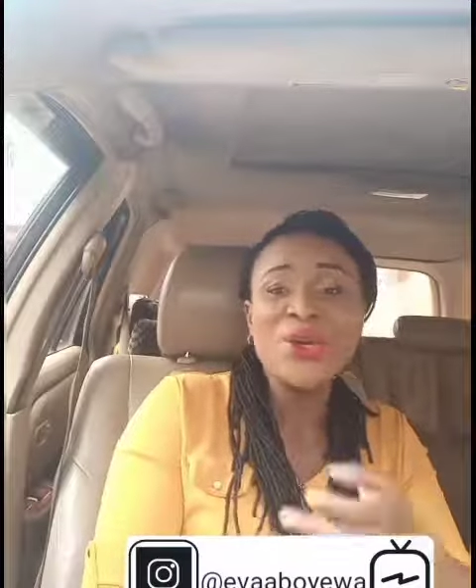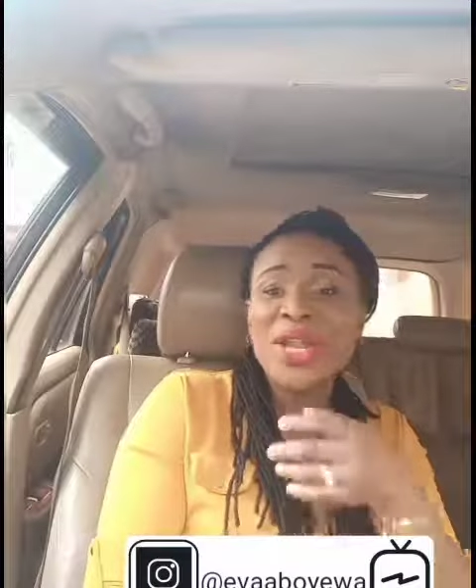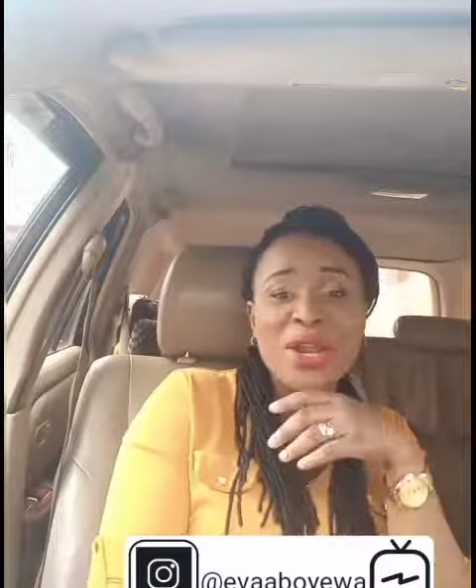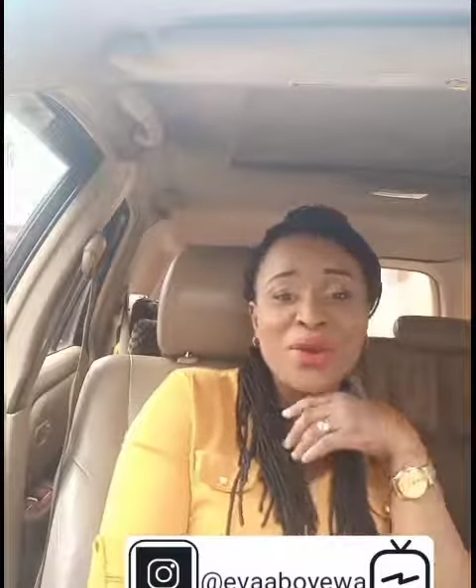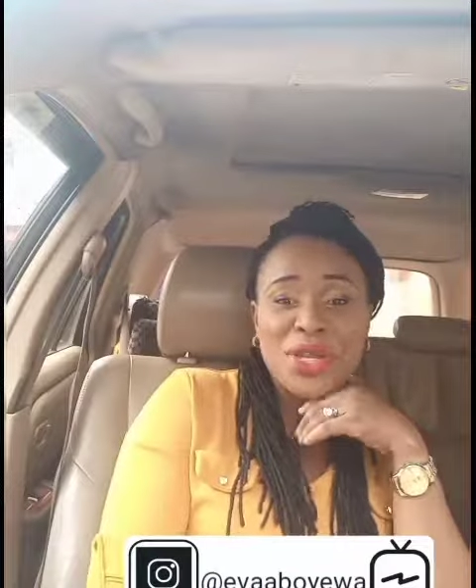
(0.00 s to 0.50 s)

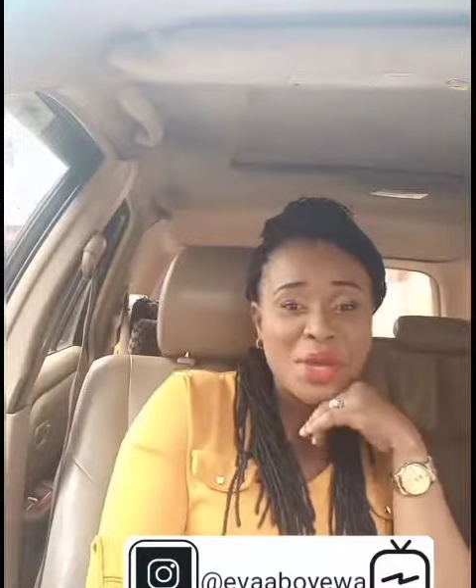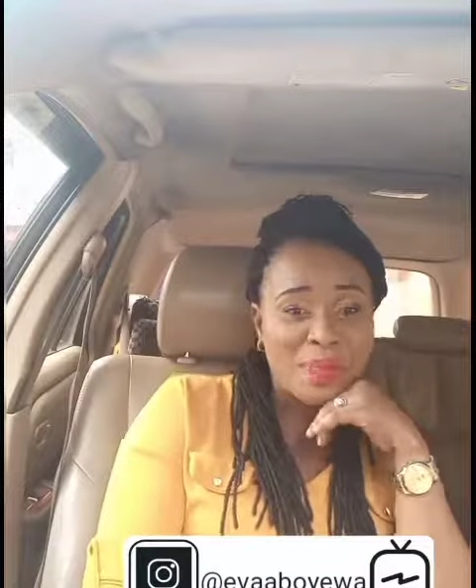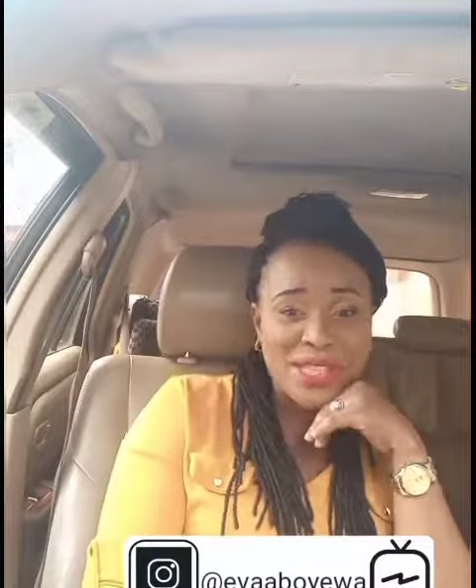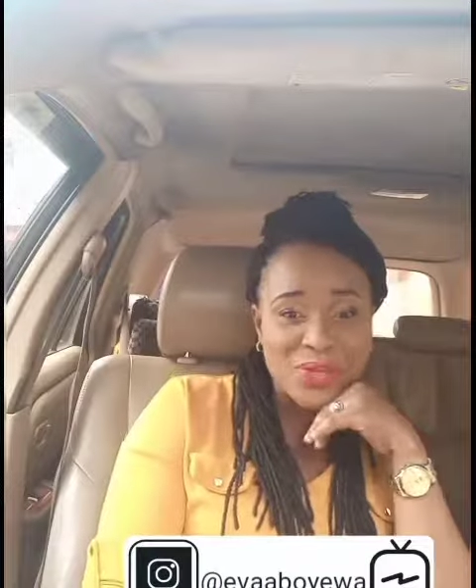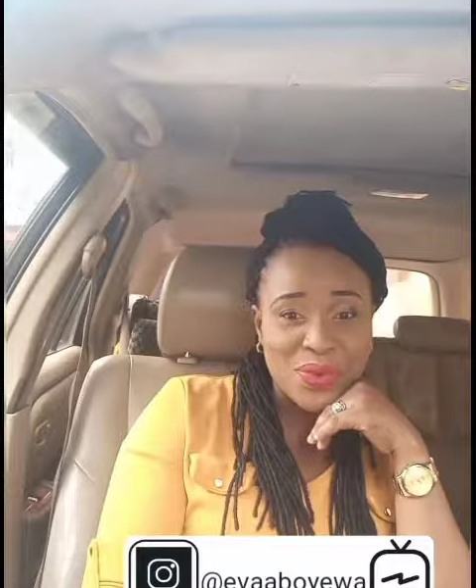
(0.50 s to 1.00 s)
But I'm not gonna
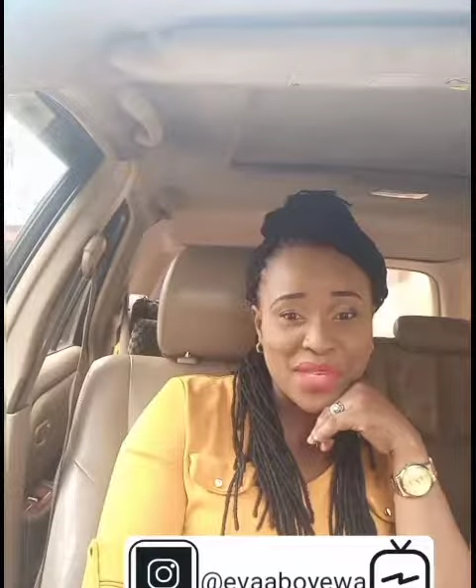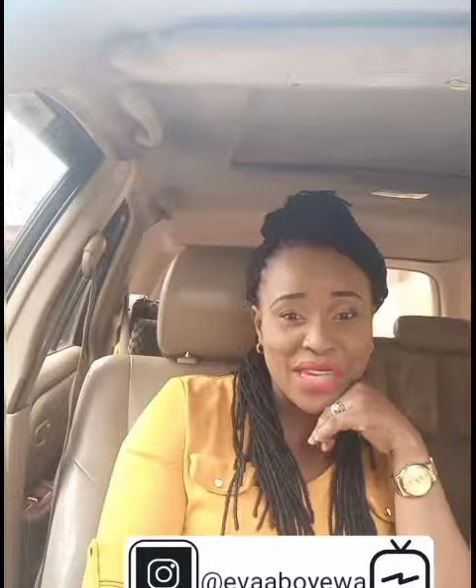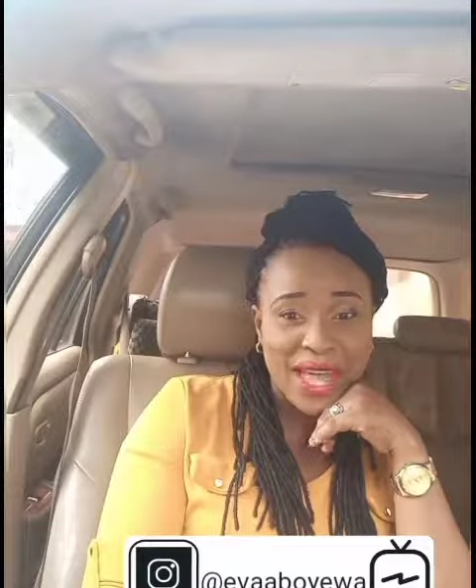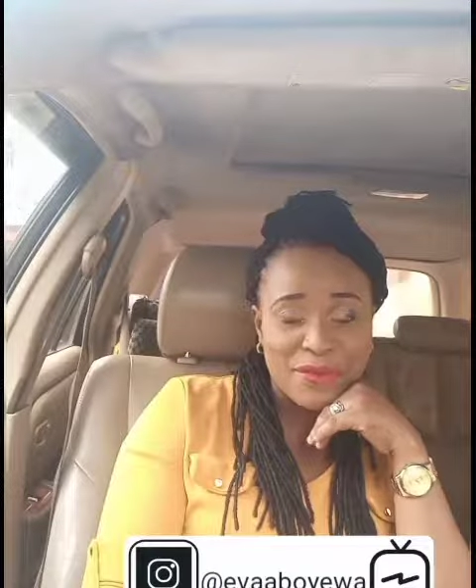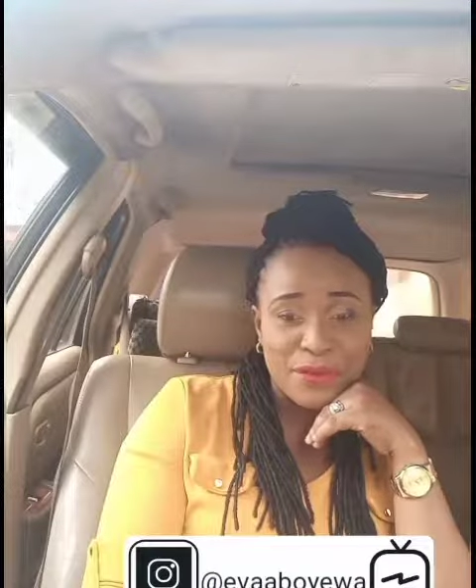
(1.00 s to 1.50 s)
keep person with
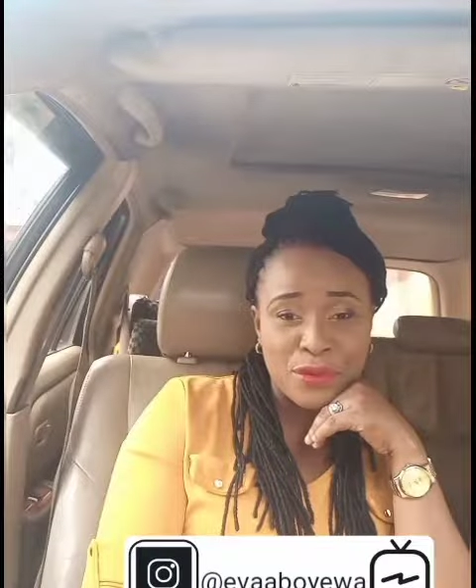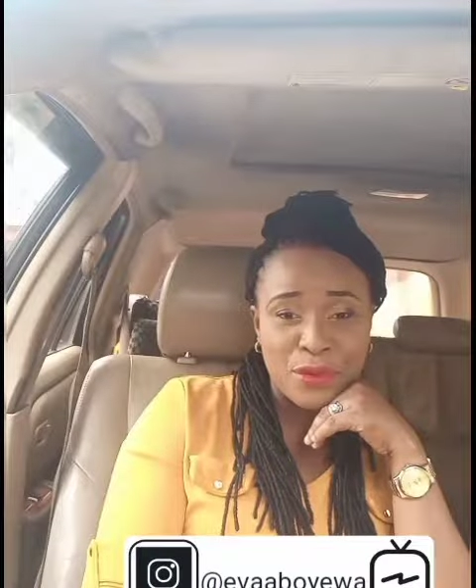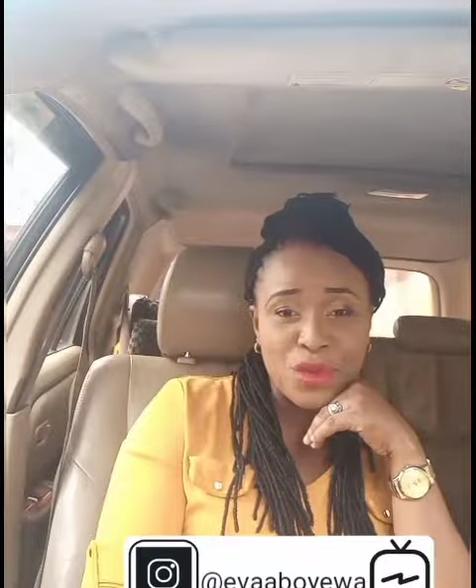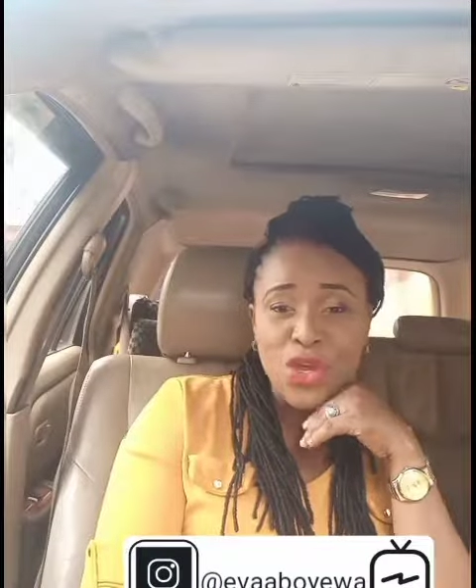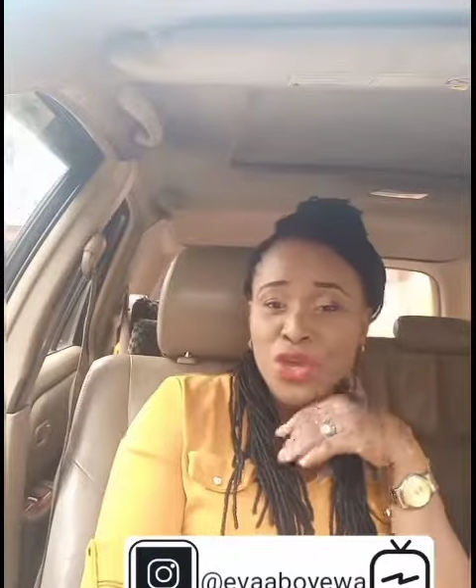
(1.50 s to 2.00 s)
laugh.
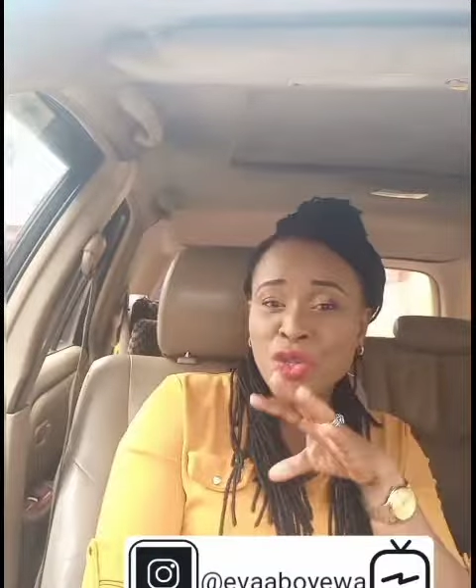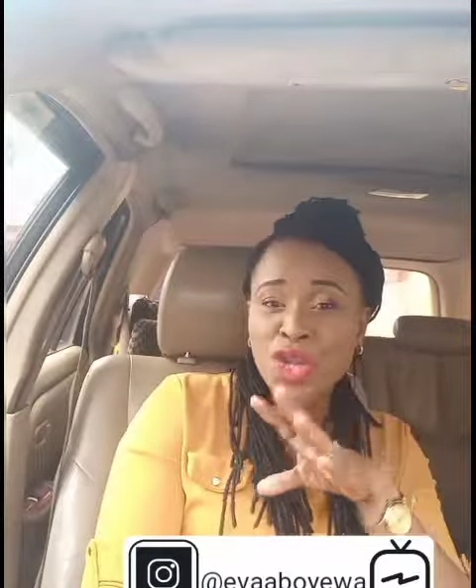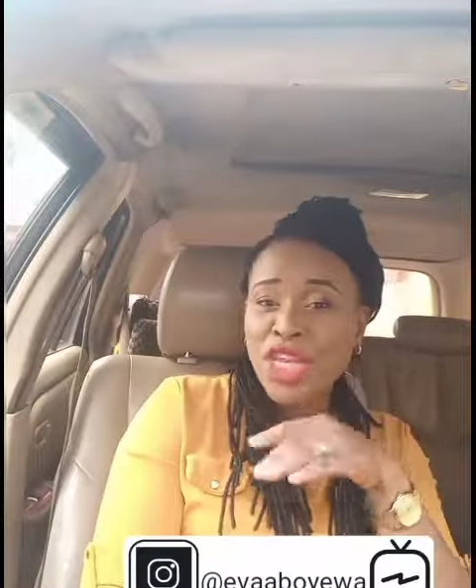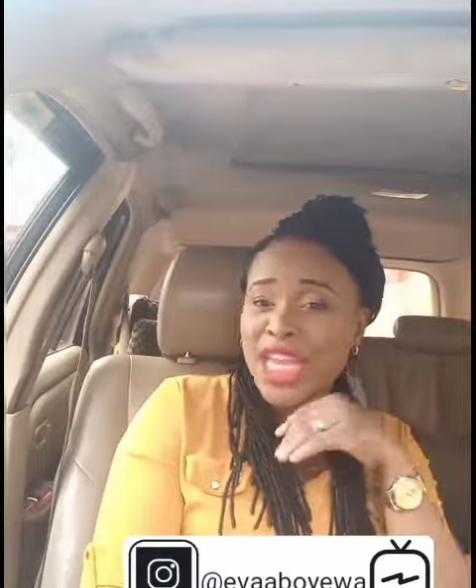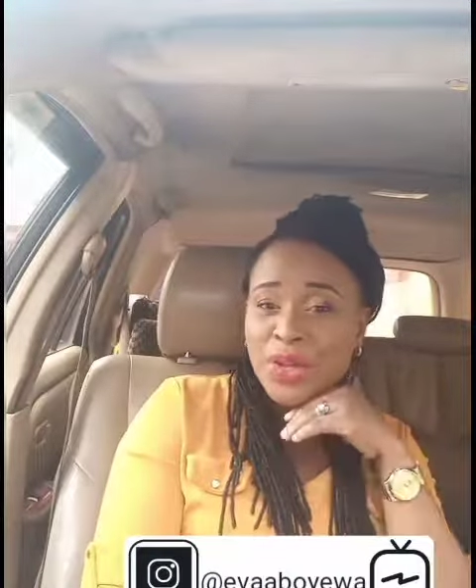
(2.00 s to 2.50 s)
You
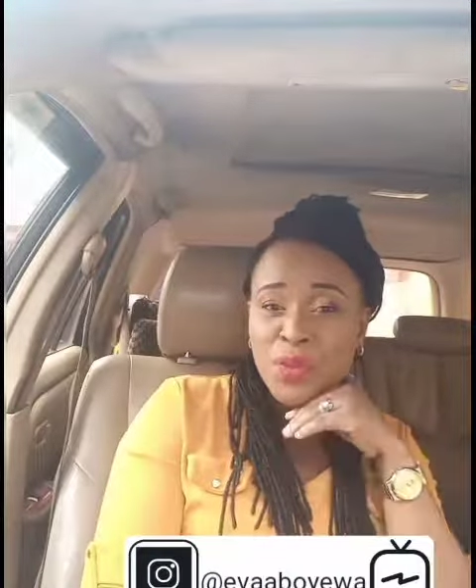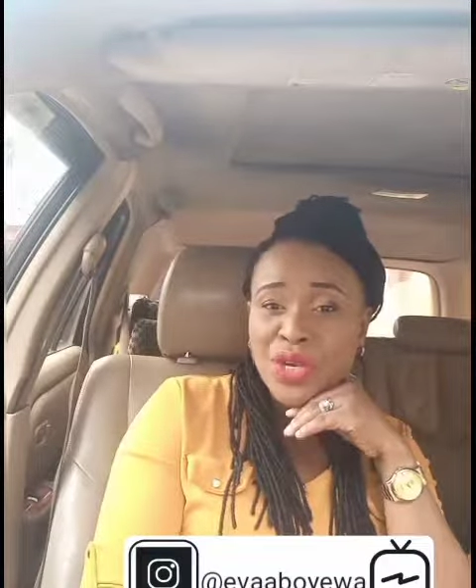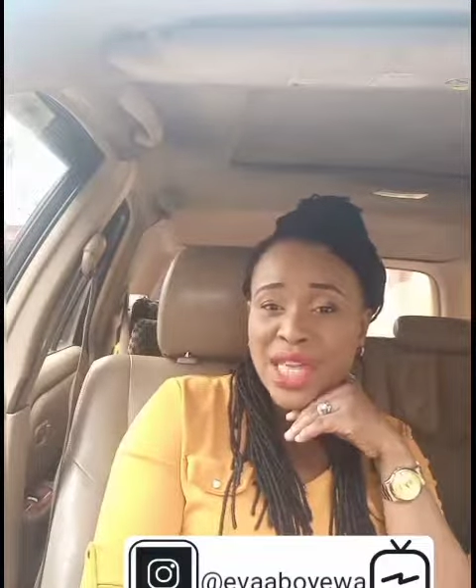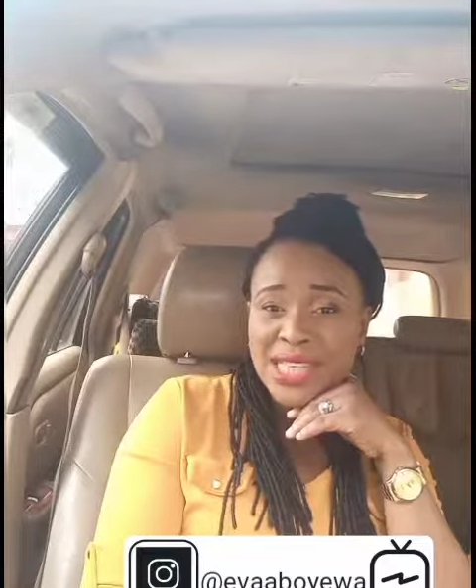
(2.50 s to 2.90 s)
don't hear the word